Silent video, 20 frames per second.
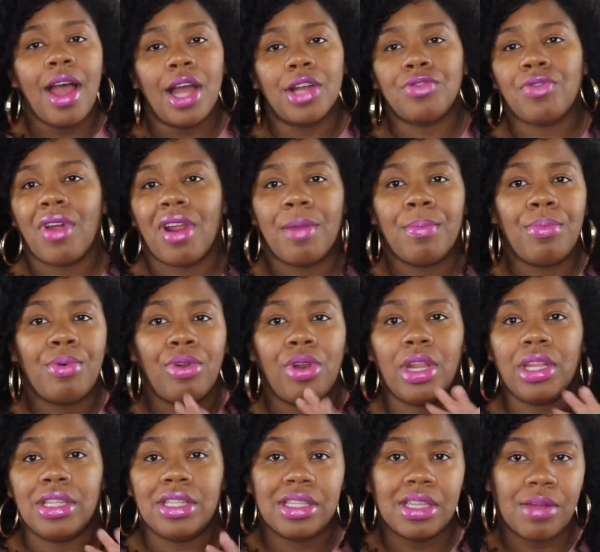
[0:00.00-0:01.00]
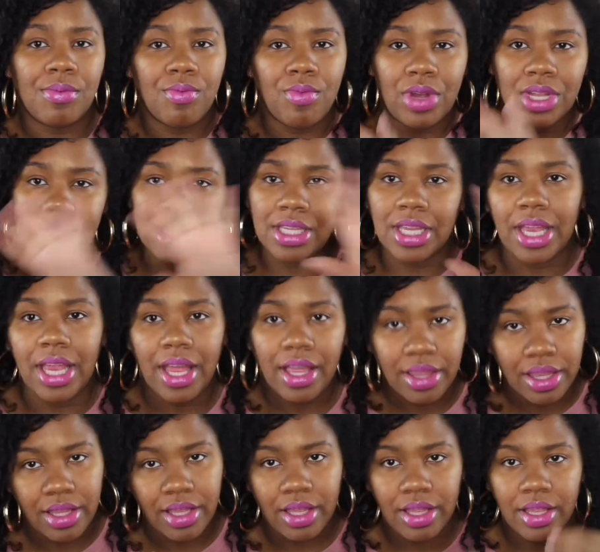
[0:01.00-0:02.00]
I try to pull it somewhat
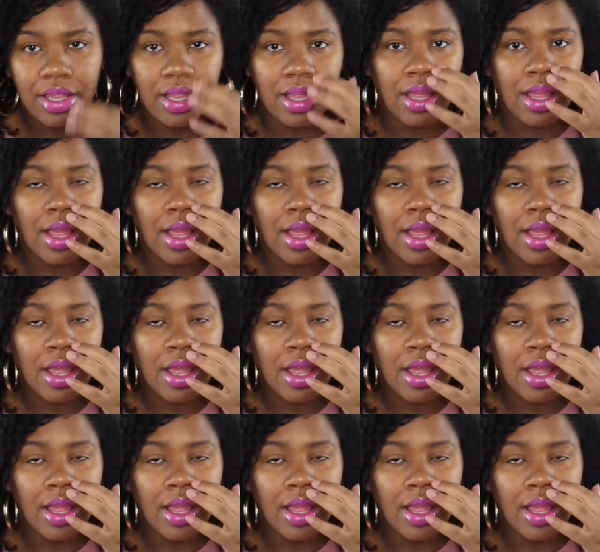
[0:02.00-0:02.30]
together